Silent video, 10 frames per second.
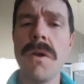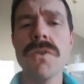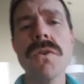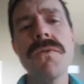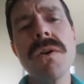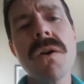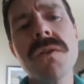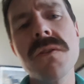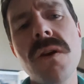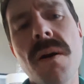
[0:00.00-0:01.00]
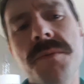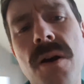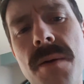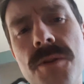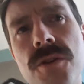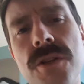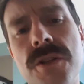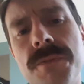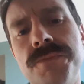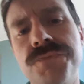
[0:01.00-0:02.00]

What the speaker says: So if you go to the optometrist